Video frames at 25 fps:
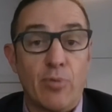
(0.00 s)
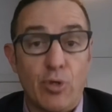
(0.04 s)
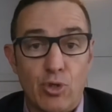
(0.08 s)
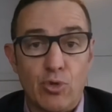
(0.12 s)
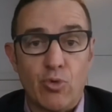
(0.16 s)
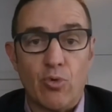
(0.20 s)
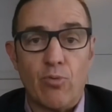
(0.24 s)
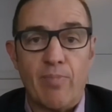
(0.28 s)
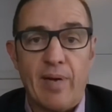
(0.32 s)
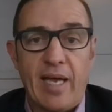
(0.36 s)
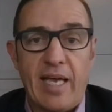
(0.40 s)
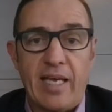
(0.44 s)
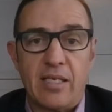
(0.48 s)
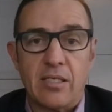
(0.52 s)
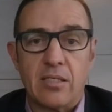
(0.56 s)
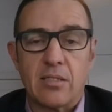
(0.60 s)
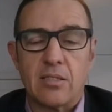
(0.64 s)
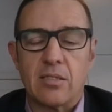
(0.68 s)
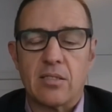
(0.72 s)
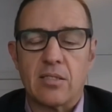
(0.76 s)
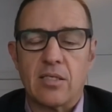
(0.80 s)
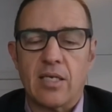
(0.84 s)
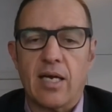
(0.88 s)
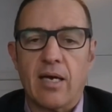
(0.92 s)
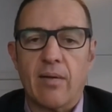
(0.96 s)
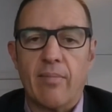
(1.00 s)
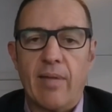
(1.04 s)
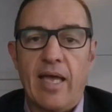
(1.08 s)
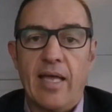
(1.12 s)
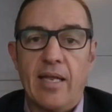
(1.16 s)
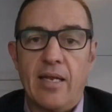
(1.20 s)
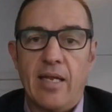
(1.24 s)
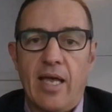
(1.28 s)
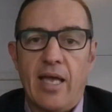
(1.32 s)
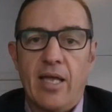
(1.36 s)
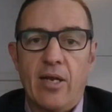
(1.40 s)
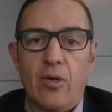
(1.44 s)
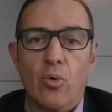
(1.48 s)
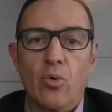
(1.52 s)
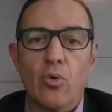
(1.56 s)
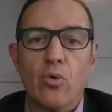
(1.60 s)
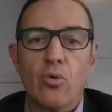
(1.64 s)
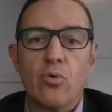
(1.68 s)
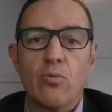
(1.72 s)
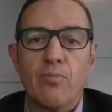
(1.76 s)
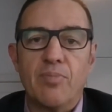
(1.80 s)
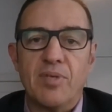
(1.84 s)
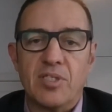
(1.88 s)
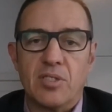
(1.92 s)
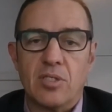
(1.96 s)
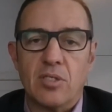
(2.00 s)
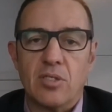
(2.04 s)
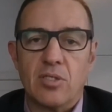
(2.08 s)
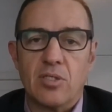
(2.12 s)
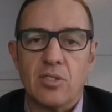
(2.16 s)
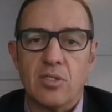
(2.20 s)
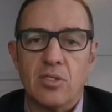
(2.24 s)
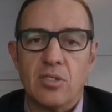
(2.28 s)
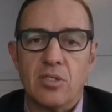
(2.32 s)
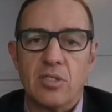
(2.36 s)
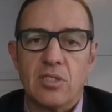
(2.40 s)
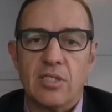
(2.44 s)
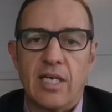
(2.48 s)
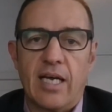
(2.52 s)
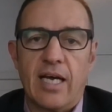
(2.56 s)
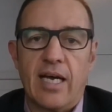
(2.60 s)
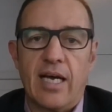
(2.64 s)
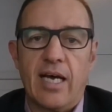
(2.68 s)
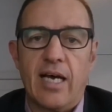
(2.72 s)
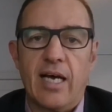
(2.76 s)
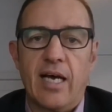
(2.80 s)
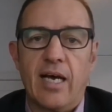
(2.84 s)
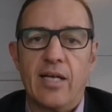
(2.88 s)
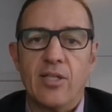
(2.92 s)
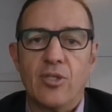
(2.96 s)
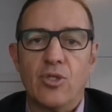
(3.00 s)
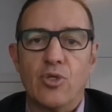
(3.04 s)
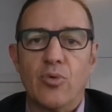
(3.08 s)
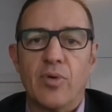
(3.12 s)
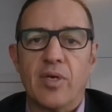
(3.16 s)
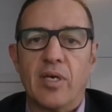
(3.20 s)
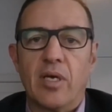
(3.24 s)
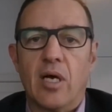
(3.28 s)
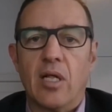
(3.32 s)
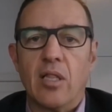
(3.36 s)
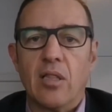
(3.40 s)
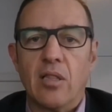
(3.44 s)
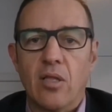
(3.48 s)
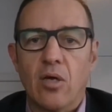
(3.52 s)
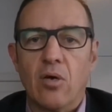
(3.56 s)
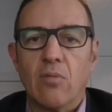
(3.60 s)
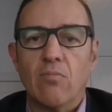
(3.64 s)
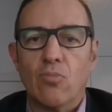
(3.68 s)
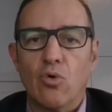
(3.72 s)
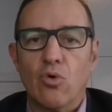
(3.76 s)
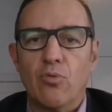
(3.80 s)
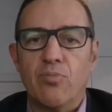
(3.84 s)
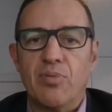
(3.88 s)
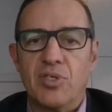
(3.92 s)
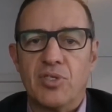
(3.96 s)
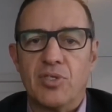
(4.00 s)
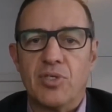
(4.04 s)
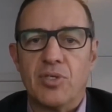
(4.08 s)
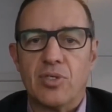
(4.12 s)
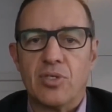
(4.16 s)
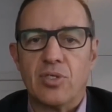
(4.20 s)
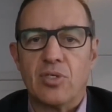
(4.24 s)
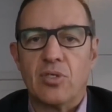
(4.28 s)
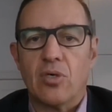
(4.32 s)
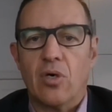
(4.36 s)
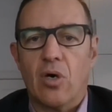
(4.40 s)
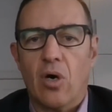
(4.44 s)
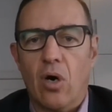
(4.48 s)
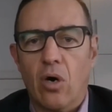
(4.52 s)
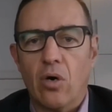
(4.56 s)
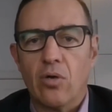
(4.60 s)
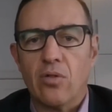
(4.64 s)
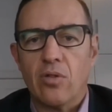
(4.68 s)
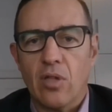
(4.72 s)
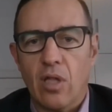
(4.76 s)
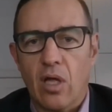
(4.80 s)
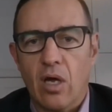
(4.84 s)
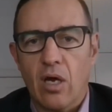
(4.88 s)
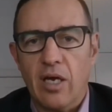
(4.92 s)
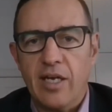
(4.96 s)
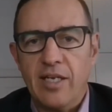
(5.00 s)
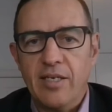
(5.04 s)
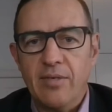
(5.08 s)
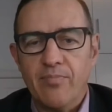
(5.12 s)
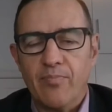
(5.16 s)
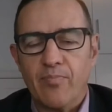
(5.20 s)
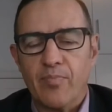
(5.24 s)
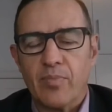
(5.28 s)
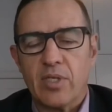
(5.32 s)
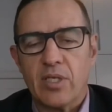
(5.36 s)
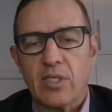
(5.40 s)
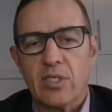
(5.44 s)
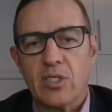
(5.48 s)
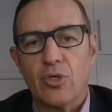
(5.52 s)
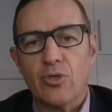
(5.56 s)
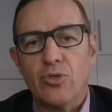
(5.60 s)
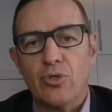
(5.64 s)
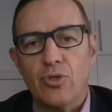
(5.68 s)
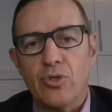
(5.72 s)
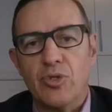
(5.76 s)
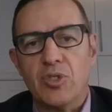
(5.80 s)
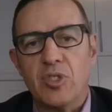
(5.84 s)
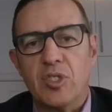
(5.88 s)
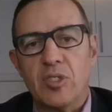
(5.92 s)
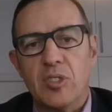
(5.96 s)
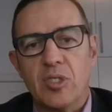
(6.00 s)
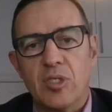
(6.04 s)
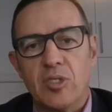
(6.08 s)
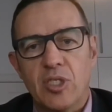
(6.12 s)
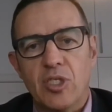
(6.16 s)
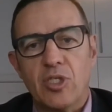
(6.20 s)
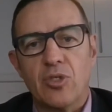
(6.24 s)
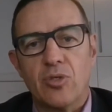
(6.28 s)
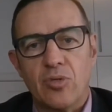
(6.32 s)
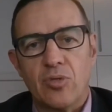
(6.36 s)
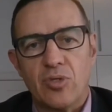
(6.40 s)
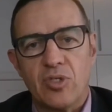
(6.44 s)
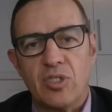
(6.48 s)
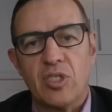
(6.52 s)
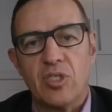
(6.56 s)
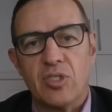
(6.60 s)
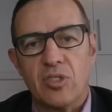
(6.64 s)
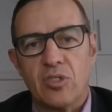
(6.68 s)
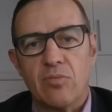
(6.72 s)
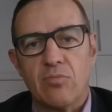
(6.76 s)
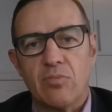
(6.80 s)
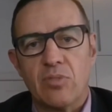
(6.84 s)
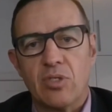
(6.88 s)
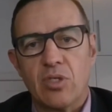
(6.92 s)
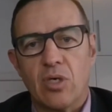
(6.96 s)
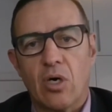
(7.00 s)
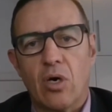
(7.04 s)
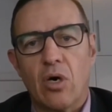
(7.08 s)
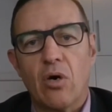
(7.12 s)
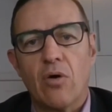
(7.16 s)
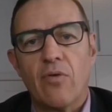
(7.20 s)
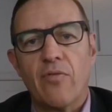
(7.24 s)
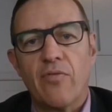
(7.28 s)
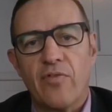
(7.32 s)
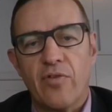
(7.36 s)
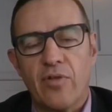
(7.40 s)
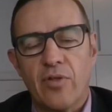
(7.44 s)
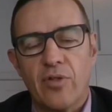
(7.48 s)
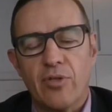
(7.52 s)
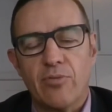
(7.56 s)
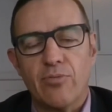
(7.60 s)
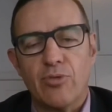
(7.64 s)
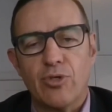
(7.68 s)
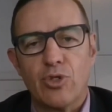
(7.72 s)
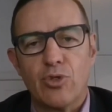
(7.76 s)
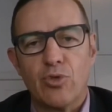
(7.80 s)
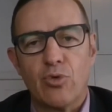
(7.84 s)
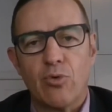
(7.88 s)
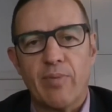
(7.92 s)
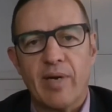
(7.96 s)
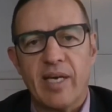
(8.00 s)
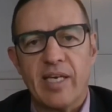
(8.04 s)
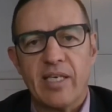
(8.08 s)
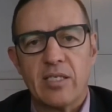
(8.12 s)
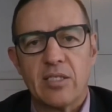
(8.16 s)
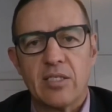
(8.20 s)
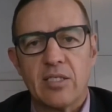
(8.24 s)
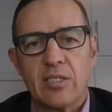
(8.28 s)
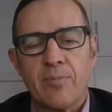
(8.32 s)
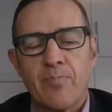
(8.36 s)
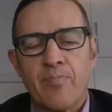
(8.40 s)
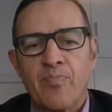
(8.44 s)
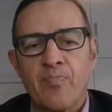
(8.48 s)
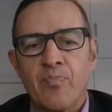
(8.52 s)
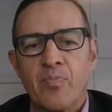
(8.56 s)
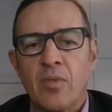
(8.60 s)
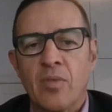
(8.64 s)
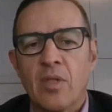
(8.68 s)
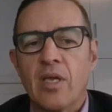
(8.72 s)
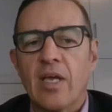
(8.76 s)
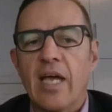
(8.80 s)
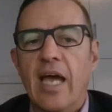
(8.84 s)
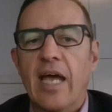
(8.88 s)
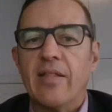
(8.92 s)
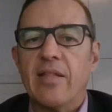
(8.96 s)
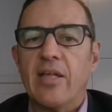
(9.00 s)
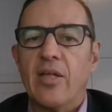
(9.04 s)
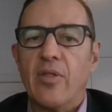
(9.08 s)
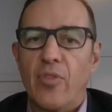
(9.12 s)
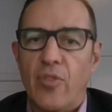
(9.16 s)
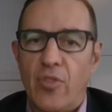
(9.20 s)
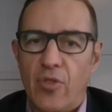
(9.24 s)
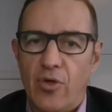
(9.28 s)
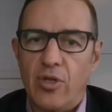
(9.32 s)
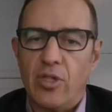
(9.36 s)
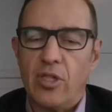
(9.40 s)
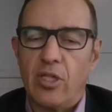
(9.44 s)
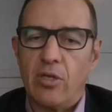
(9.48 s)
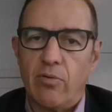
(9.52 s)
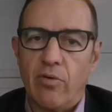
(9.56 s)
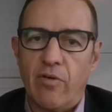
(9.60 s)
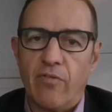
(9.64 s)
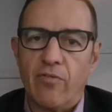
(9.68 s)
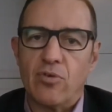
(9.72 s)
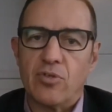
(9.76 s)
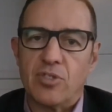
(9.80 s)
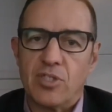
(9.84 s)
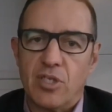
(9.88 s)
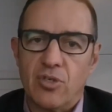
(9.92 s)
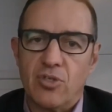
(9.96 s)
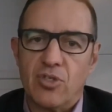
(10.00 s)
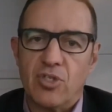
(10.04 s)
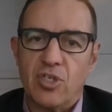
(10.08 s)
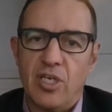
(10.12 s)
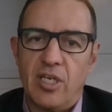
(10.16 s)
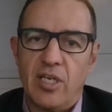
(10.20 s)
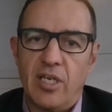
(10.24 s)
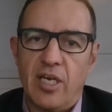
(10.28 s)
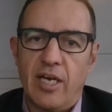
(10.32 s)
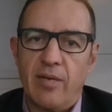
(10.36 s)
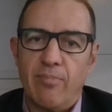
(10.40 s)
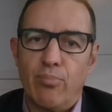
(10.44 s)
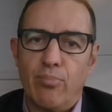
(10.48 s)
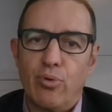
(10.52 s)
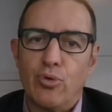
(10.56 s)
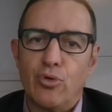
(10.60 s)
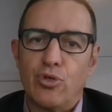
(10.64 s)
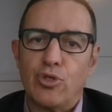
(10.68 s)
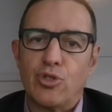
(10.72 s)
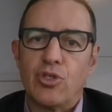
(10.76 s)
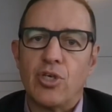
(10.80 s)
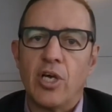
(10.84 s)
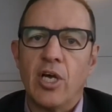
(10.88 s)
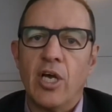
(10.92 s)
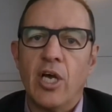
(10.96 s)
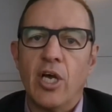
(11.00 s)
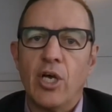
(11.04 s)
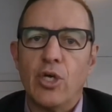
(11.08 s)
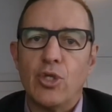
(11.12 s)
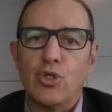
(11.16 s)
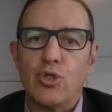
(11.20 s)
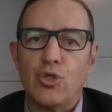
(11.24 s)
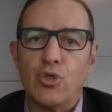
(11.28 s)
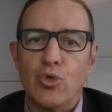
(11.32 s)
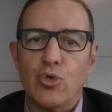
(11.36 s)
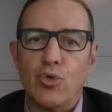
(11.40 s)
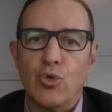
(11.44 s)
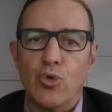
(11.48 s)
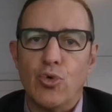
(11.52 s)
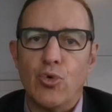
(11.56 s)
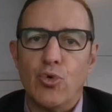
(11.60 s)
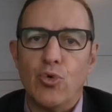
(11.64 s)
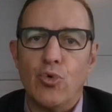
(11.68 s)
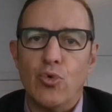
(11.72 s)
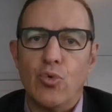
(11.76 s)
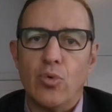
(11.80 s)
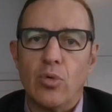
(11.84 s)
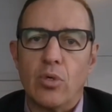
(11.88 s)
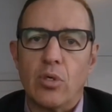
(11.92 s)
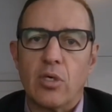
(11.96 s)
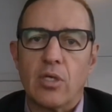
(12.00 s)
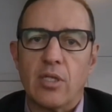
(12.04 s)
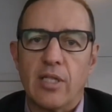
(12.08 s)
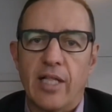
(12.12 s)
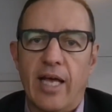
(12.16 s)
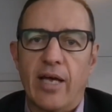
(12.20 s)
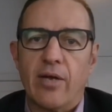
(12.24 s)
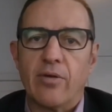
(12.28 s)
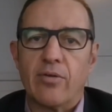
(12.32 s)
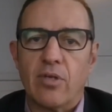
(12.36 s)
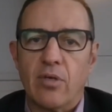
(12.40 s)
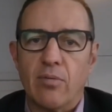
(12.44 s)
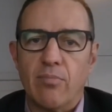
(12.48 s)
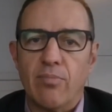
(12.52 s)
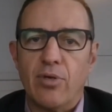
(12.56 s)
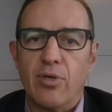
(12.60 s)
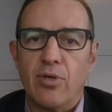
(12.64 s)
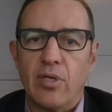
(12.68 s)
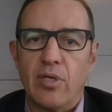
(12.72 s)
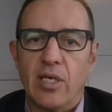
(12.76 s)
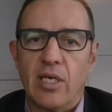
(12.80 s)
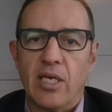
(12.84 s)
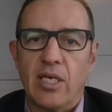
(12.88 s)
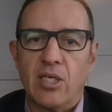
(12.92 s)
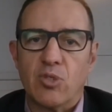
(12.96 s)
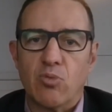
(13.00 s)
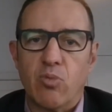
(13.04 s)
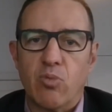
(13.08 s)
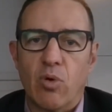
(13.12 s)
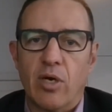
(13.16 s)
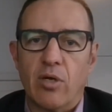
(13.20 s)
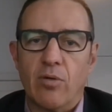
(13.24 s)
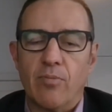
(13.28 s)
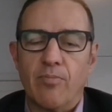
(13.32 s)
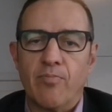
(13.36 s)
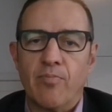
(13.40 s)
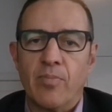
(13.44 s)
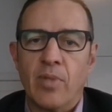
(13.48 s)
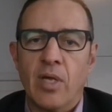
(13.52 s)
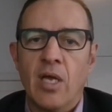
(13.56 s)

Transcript: mutual banks um, and, and all businesses are doing a lot more business online, so using the digital systems of the mutual banks. And then thirdly, we've also seen a push to cloud computing as well.